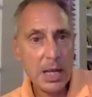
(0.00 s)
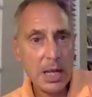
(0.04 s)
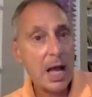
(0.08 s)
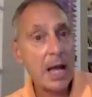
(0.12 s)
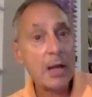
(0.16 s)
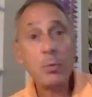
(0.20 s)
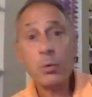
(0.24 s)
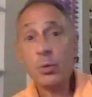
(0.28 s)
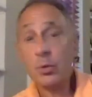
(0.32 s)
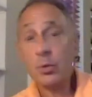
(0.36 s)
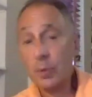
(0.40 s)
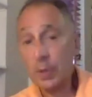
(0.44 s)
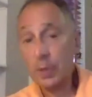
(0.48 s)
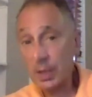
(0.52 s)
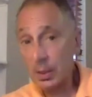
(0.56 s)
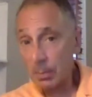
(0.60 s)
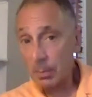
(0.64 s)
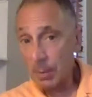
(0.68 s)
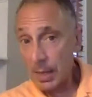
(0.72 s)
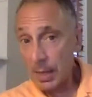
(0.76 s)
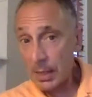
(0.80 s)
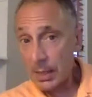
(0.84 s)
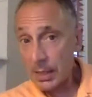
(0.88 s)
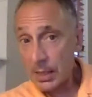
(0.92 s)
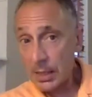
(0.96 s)
I would
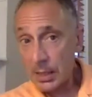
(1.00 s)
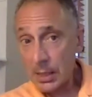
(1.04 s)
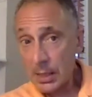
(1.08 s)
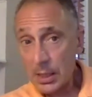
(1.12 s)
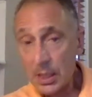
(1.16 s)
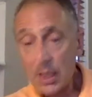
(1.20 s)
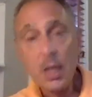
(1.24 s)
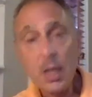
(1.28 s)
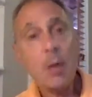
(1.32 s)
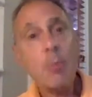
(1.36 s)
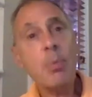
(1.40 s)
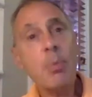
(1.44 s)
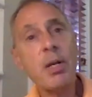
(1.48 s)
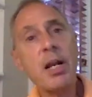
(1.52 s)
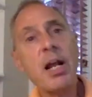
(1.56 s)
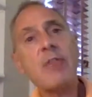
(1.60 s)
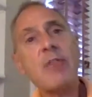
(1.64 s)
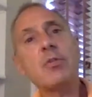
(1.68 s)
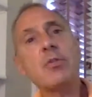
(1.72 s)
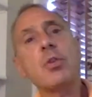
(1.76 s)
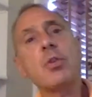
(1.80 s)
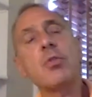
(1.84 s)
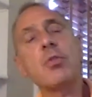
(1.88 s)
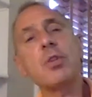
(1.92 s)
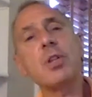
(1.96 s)
recommend it. But after
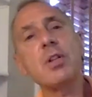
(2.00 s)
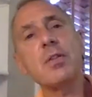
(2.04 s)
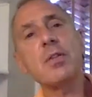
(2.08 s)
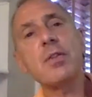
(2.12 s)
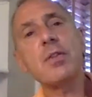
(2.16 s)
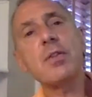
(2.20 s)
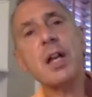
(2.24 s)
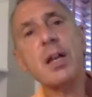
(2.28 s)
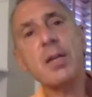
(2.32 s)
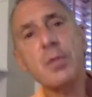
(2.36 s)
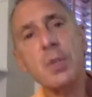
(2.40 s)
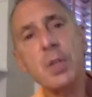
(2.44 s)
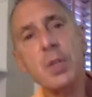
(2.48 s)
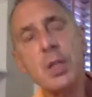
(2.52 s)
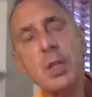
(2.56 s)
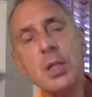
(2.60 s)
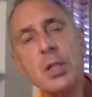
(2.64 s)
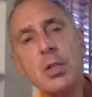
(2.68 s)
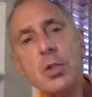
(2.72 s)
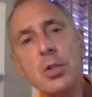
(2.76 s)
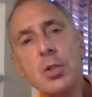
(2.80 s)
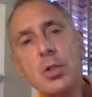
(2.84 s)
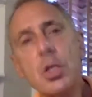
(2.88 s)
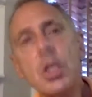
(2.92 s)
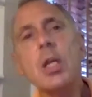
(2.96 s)
3 to 5
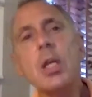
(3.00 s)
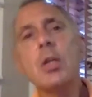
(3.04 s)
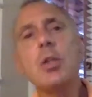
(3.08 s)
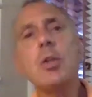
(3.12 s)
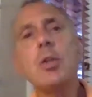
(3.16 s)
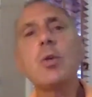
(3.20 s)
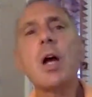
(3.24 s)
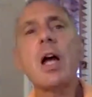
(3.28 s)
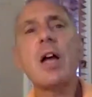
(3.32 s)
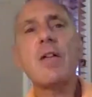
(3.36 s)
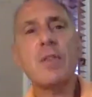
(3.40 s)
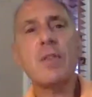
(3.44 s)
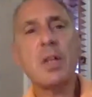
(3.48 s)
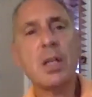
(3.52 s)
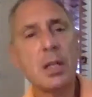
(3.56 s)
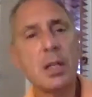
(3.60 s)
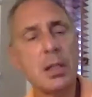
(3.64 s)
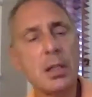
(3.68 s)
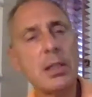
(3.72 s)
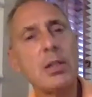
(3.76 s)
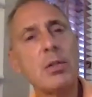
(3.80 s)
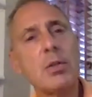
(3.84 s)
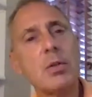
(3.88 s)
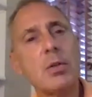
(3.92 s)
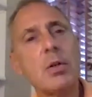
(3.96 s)
years, you have a
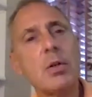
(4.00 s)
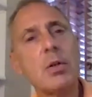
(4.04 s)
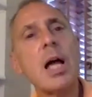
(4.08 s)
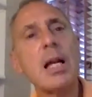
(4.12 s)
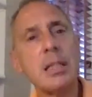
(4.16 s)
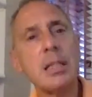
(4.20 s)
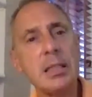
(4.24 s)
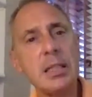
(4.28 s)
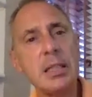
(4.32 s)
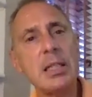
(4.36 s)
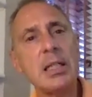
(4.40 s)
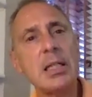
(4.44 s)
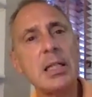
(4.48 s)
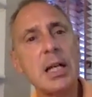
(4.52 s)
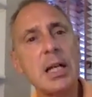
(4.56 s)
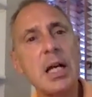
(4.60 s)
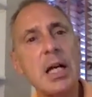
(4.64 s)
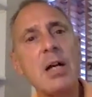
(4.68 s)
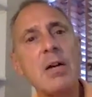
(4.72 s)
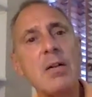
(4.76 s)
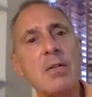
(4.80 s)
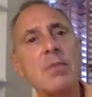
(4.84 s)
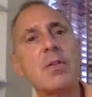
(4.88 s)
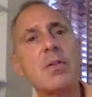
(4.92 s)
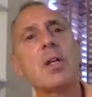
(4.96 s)
clear idea
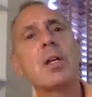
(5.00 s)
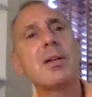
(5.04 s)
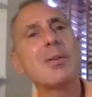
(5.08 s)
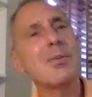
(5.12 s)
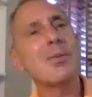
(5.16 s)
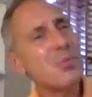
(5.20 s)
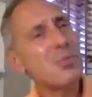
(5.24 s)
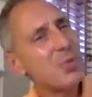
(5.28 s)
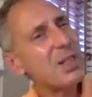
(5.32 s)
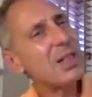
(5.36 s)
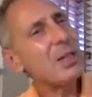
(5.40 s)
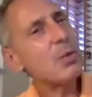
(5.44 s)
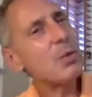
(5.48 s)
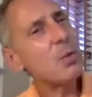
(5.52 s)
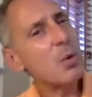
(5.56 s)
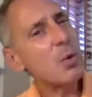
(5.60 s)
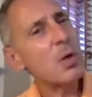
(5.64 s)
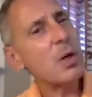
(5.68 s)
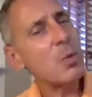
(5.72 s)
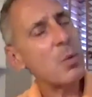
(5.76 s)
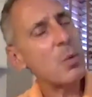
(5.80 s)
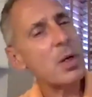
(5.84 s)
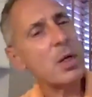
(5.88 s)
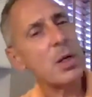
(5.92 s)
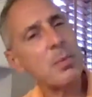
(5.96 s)
of really where I
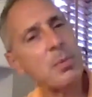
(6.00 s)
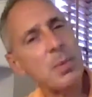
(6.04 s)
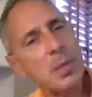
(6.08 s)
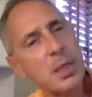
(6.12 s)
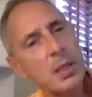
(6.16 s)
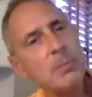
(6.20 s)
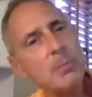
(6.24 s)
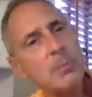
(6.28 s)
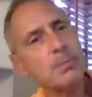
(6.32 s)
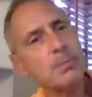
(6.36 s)
want to be.